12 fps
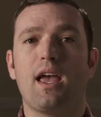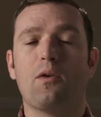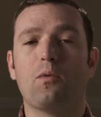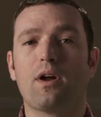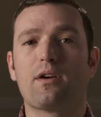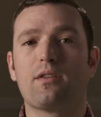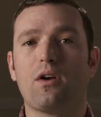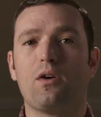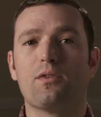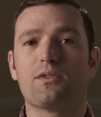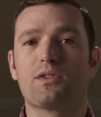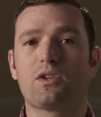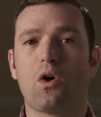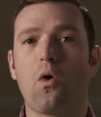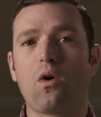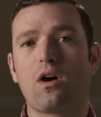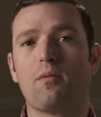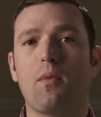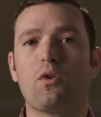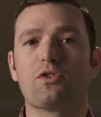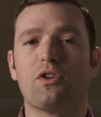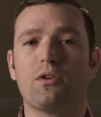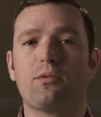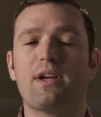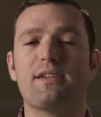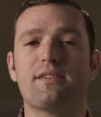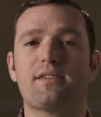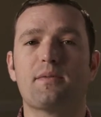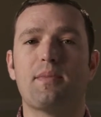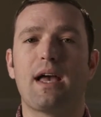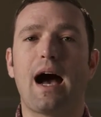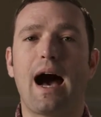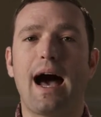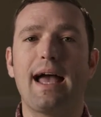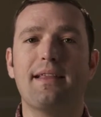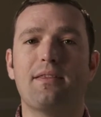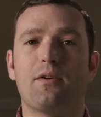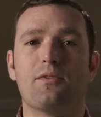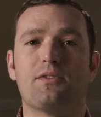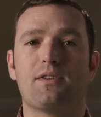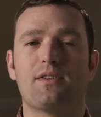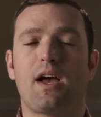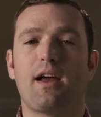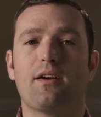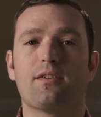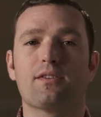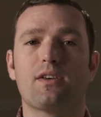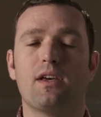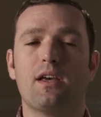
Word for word: And what are those core emotional reasons behind those desires?